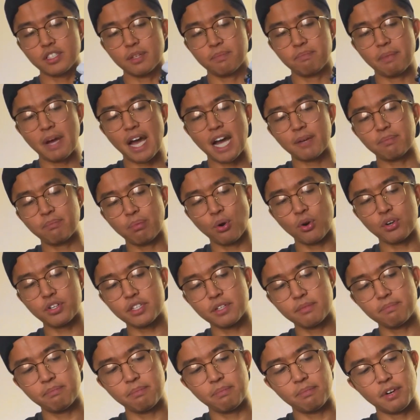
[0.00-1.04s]
the back
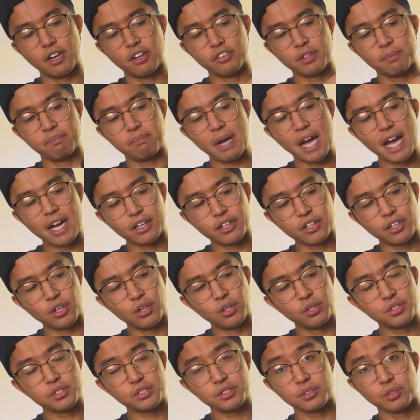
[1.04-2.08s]
portion of the bag
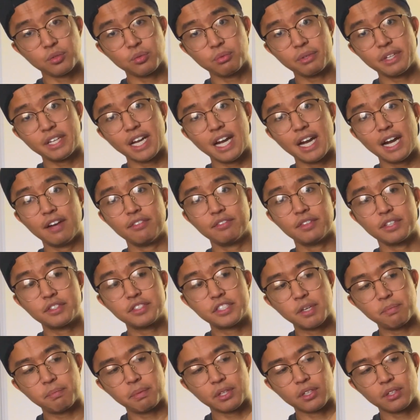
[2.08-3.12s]
goes, we have the
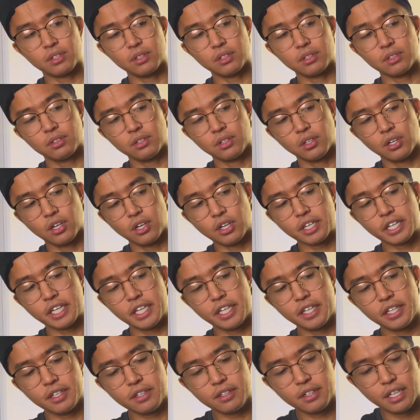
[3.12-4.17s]
typical hook
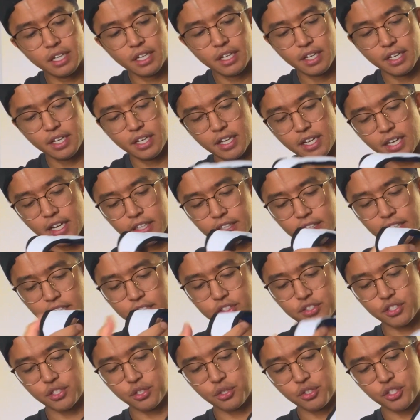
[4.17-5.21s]
here and
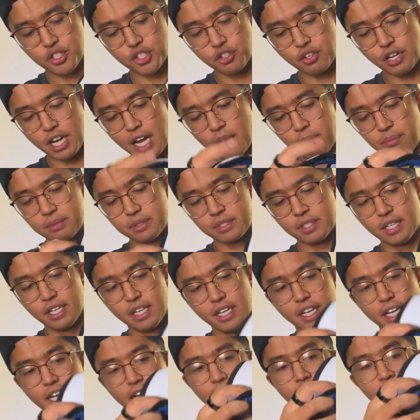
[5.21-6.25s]
then 2 straps.
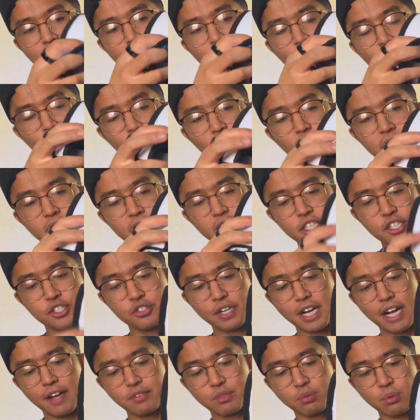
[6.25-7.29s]
And now with these
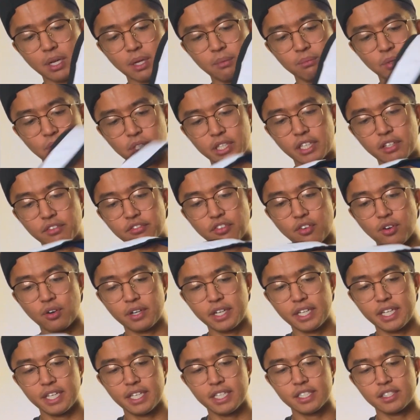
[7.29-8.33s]
straps, what I'm looking for
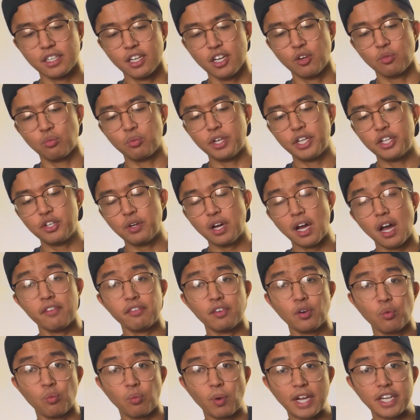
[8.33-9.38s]
is we do have
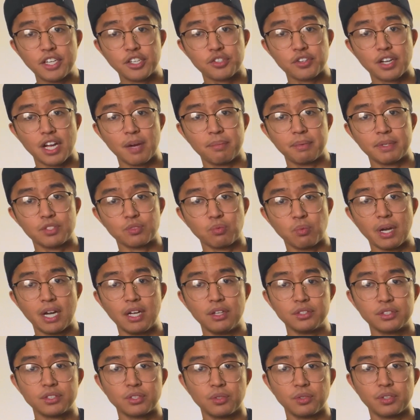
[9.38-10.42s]
a waist strap as
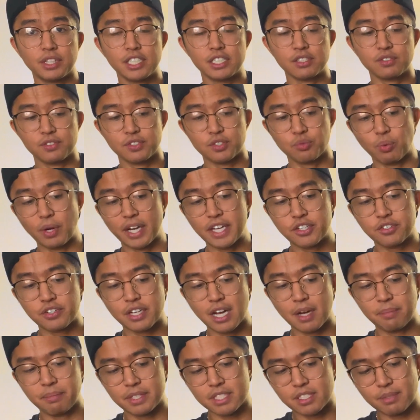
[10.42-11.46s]
well. So this waist
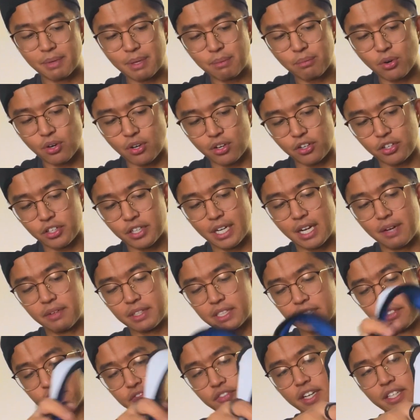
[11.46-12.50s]
strap is a bit more
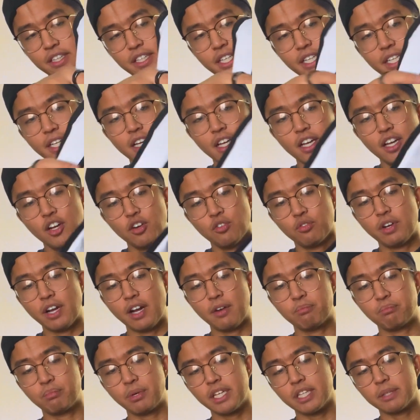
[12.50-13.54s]
ergonomically friendly. We
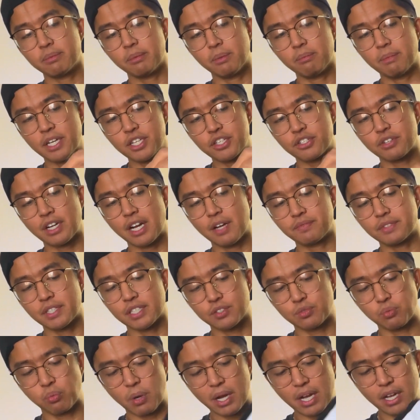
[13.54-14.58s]
have breathable mesh straps
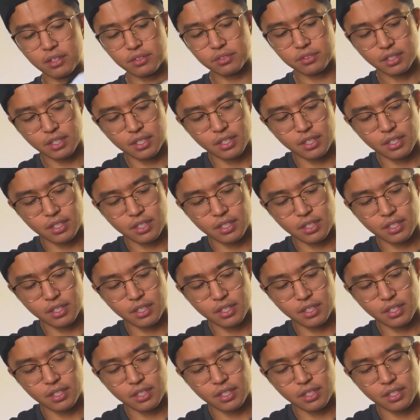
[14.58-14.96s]
as well.